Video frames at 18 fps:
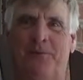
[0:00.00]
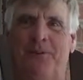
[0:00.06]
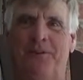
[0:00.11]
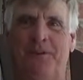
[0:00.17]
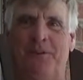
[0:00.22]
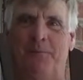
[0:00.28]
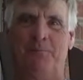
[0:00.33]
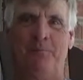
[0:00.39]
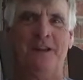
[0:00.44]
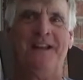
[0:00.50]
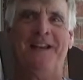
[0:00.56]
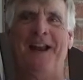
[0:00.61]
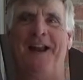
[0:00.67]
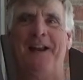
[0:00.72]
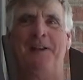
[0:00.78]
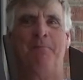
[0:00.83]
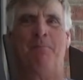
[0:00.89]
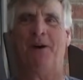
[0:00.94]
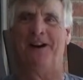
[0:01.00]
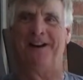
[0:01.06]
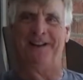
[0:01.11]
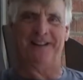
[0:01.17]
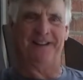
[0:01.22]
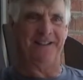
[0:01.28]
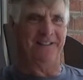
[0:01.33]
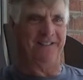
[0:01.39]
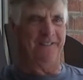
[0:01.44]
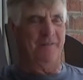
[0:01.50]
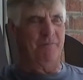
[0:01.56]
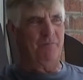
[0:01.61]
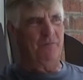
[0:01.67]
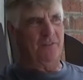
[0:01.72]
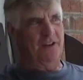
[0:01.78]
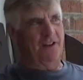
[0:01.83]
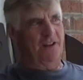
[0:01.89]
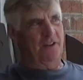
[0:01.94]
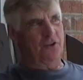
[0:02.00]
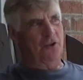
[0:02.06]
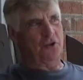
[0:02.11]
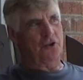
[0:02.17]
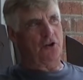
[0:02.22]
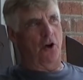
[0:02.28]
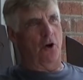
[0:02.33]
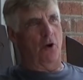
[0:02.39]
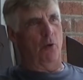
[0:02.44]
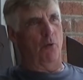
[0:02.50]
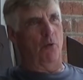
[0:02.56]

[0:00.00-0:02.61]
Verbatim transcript: place where you could meet anybody.